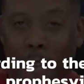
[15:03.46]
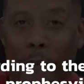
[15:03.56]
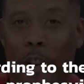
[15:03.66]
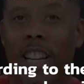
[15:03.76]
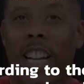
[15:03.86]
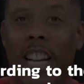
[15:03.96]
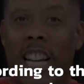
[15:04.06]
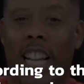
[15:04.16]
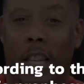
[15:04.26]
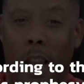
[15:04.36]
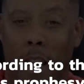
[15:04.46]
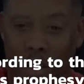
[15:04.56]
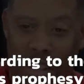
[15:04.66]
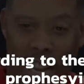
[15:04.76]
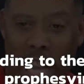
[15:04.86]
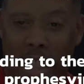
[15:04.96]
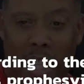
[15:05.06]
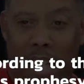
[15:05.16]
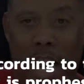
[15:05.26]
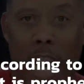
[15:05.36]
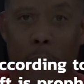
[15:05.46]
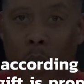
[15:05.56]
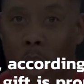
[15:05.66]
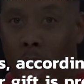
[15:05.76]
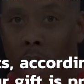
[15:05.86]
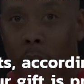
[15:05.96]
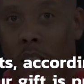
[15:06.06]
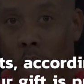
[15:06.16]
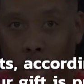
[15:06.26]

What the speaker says: different gifts at this table, all of us,